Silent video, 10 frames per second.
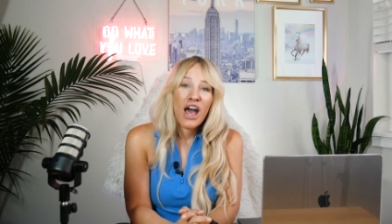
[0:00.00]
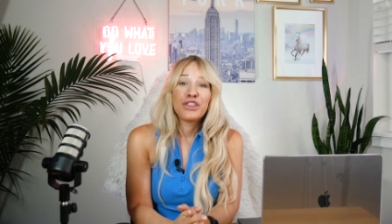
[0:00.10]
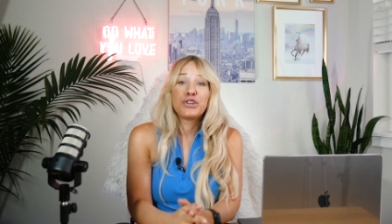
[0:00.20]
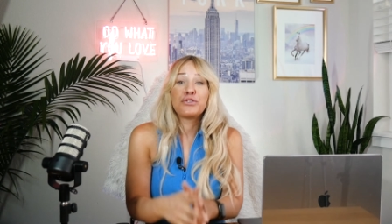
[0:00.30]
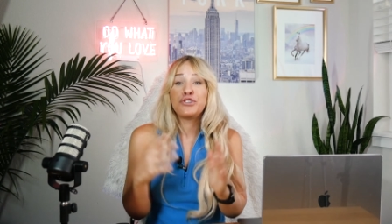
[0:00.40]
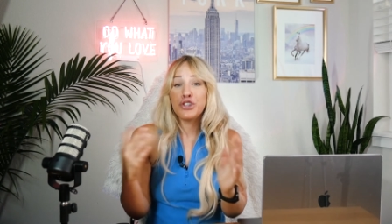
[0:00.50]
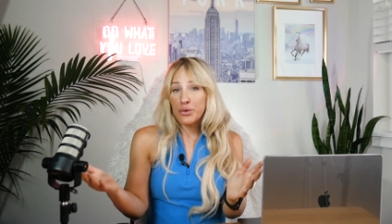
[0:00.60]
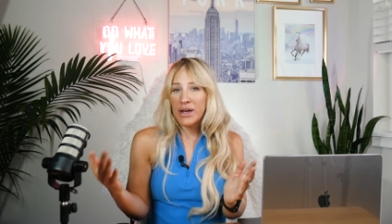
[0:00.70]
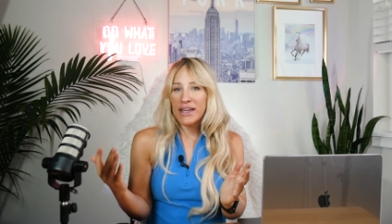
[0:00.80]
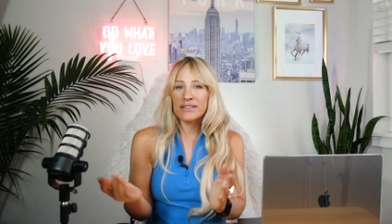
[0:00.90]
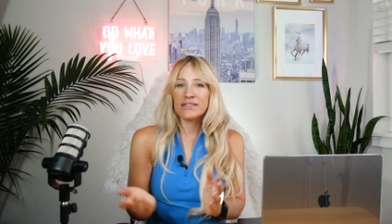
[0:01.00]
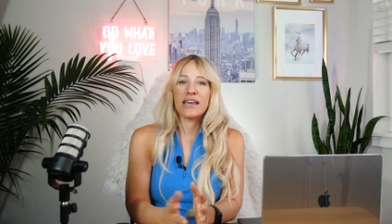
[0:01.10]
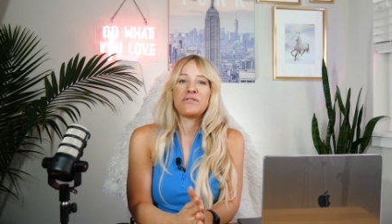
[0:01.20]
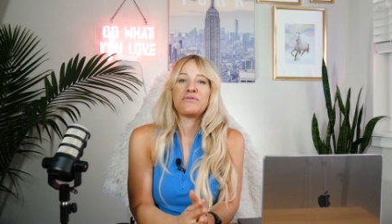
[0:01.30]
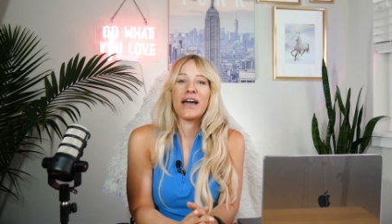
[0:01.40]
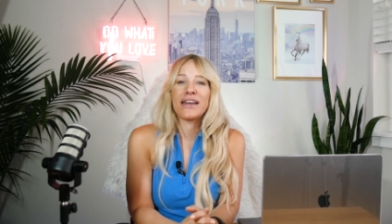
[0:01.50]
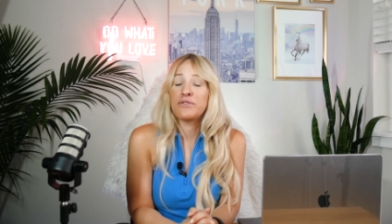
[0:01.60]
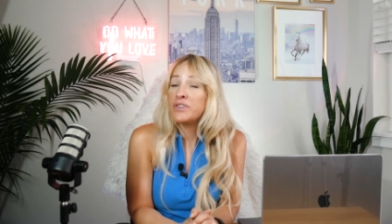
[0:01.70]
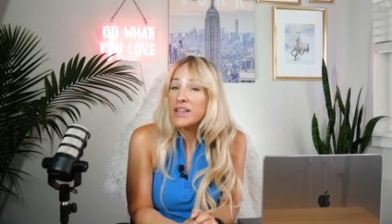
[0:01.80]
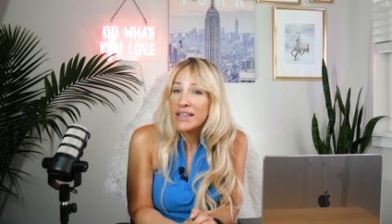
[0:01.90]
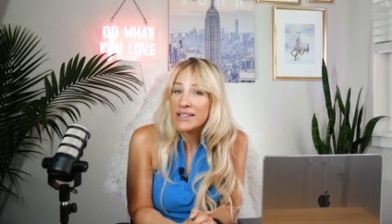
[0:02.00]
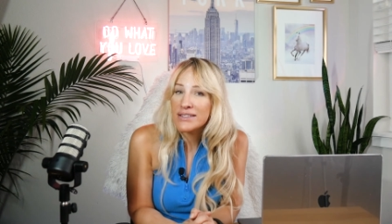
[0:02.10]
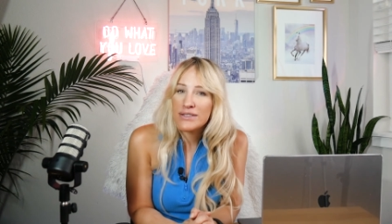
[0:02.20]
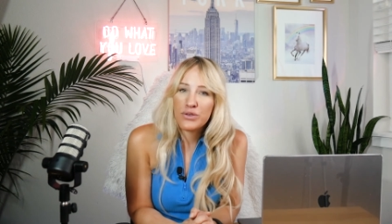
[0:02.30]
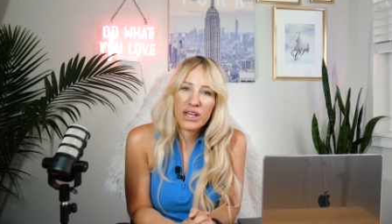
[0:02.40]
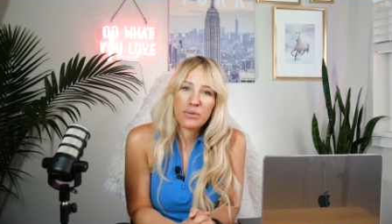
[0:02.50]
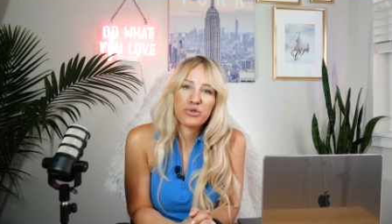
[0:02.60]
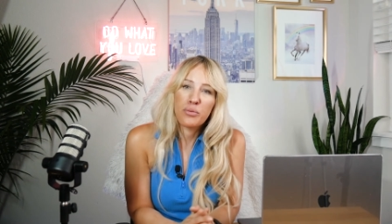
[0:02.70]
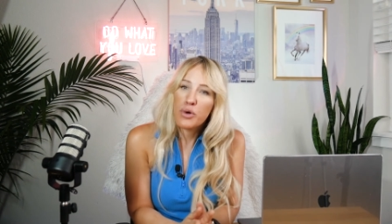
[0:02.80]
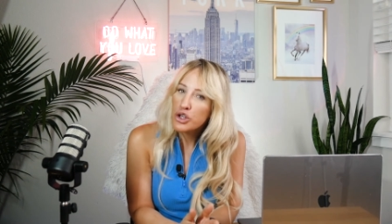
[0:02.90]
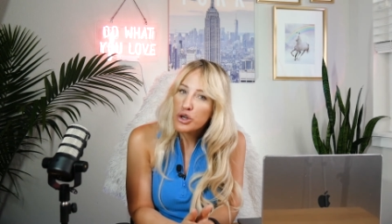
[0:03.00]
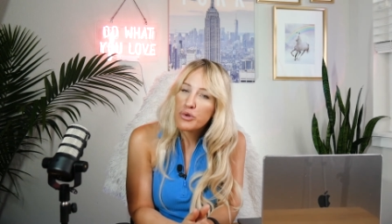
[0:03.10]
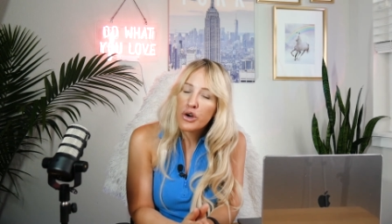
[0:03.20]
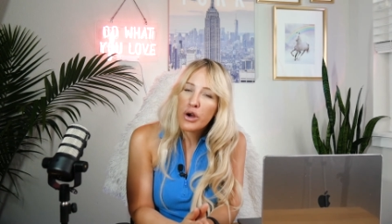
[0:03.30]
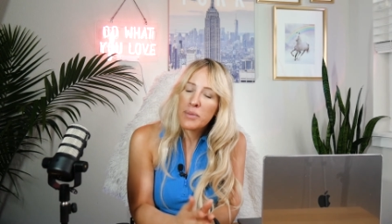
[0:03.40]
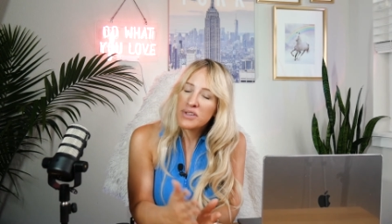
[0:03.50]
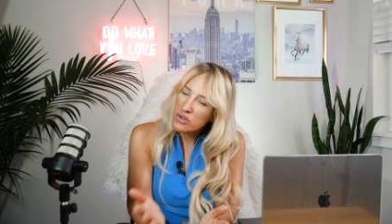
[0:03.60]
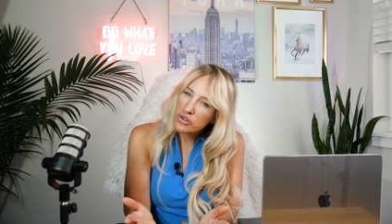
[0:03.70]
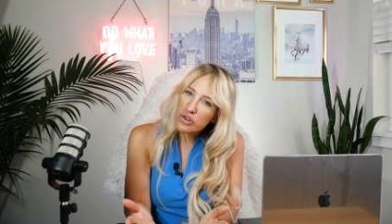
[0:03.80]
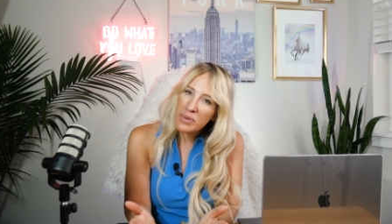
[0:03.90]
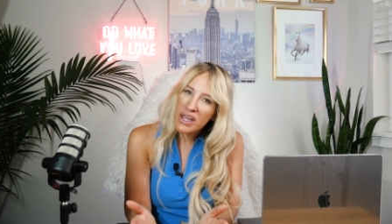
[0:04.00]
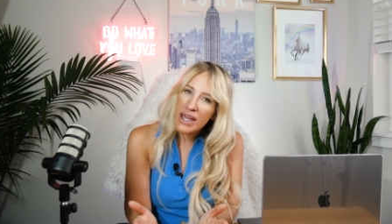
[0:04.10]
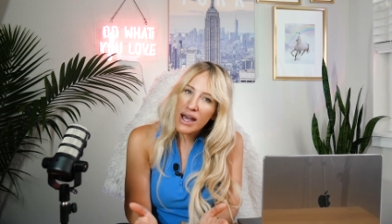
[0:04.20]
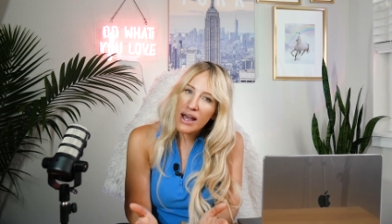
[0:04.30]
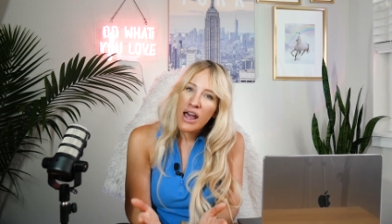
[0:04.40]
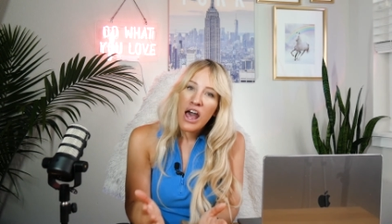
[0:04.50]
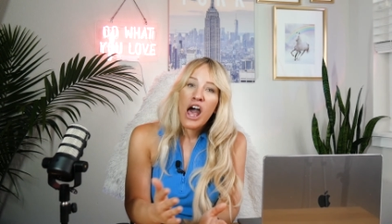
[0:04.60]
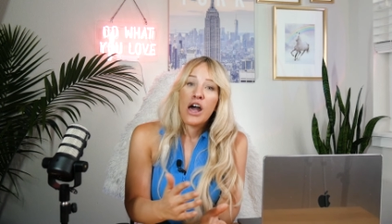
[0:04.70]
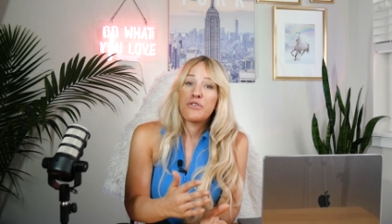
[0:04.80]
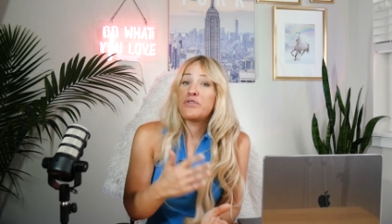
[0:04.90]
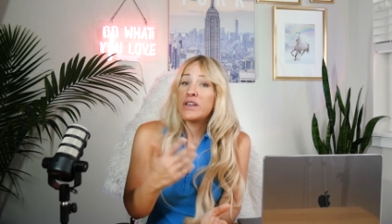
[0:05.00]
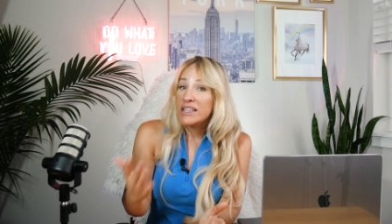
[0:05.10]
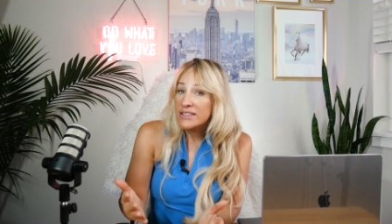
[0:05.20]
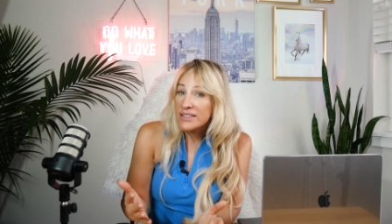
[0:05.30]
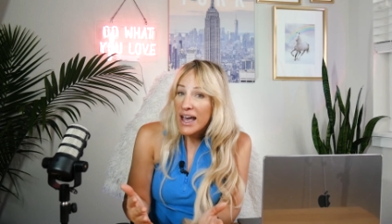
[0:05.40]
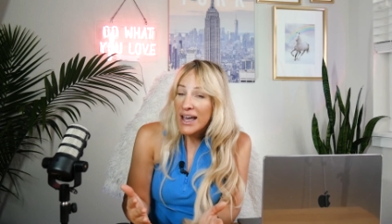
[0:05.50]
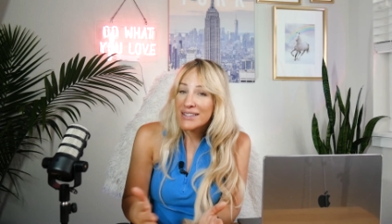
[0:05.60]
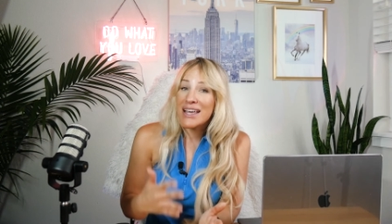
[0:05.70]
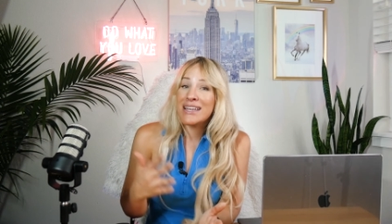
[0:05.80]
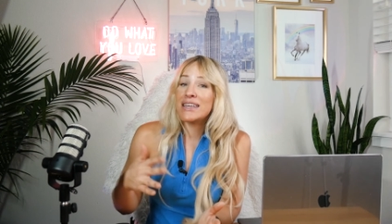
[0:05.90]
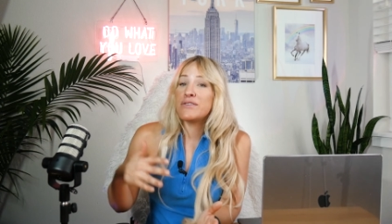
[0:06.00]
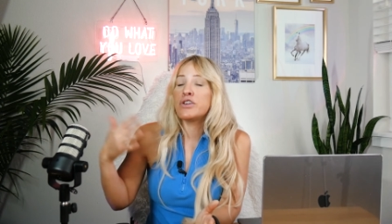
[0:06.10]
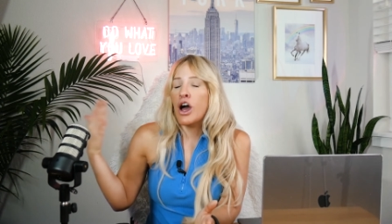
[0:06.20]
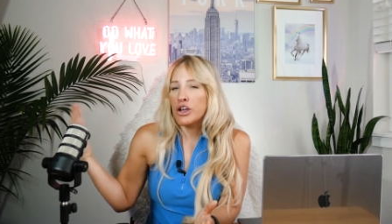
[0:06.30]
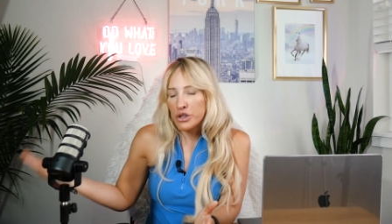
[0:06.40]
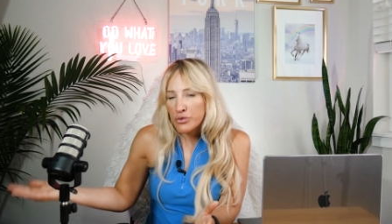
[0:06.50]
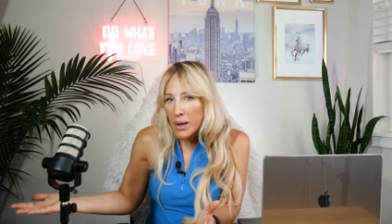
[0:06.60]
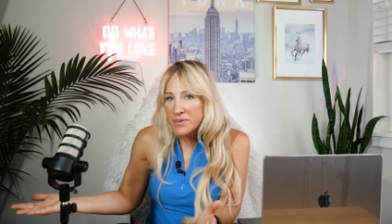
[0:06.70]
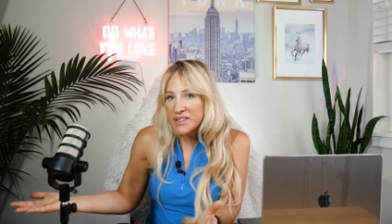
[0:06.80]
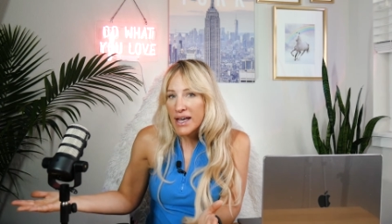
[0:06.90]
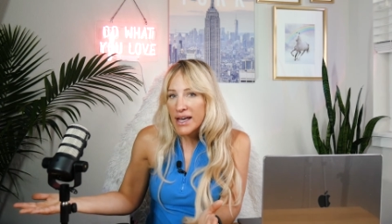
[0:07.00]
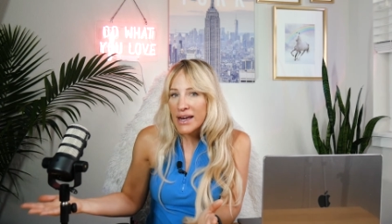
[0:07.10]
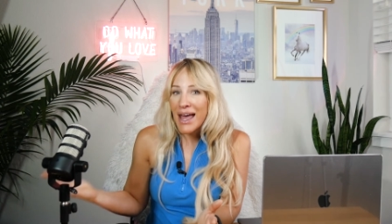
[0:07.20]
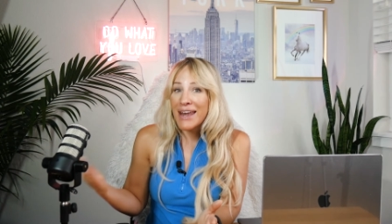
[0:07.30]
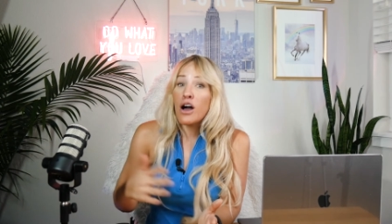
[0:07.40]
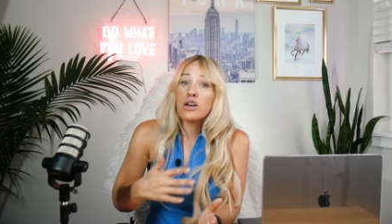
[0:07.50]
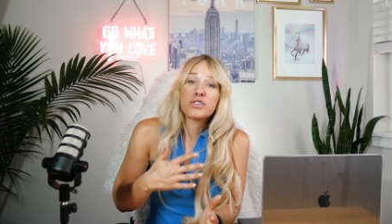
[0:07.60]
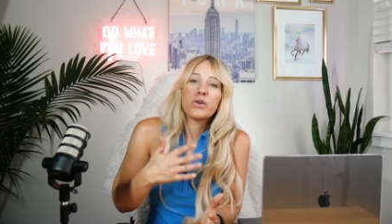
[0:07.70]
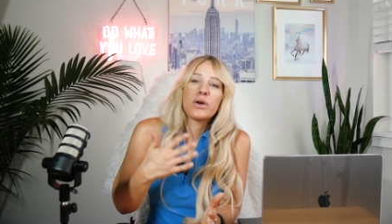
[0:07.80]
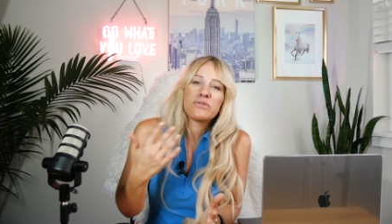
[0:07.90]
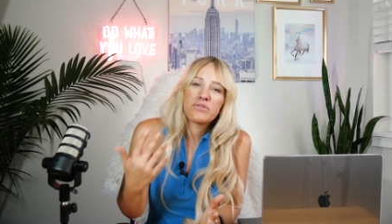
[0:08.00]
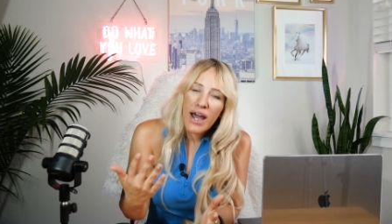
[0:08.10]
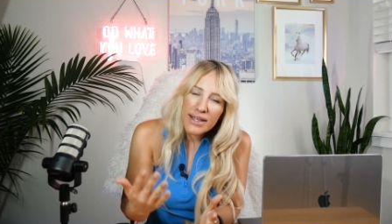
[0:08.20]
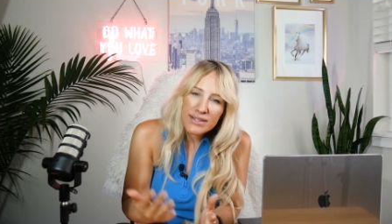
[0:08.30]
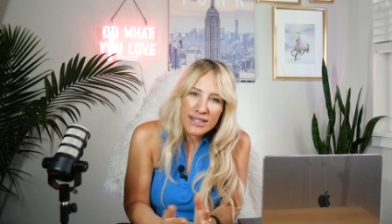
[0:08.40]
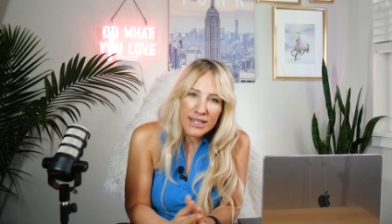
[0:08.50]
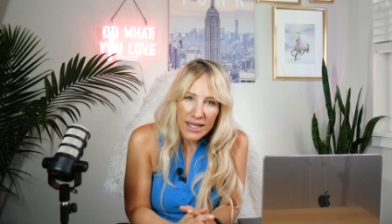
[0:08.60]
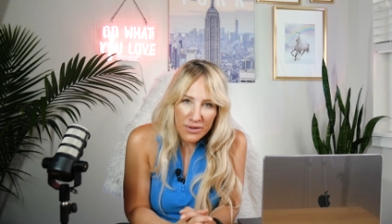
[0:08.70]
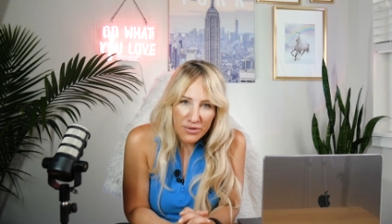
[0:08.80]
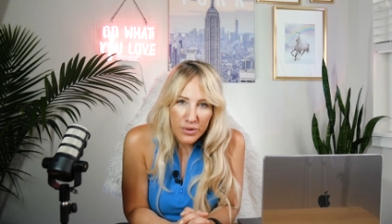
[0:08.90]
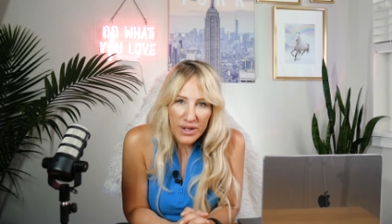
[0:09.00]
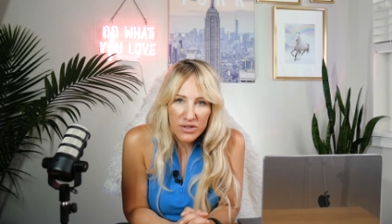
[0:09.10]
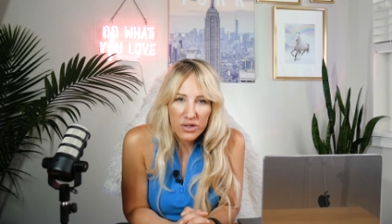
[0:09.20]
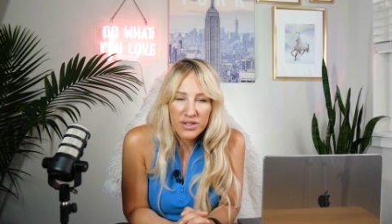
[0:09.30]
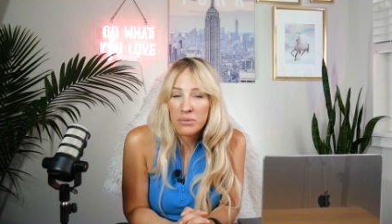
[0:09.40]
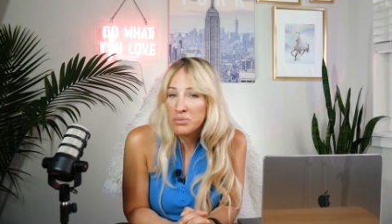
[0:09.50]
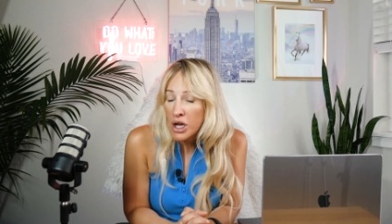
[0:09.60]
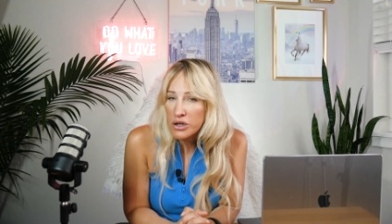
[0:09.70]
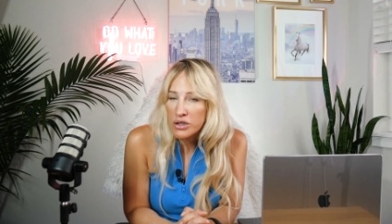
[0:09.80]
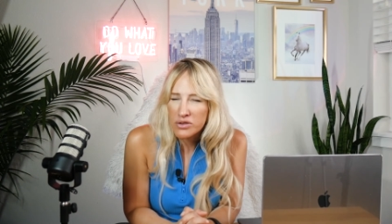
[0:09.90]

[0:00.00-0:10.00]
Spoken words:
There are a few ways to invite affiliates. You can promote your program on social media, affiliate sites, and even on your website. And also inviting influencers and bloggers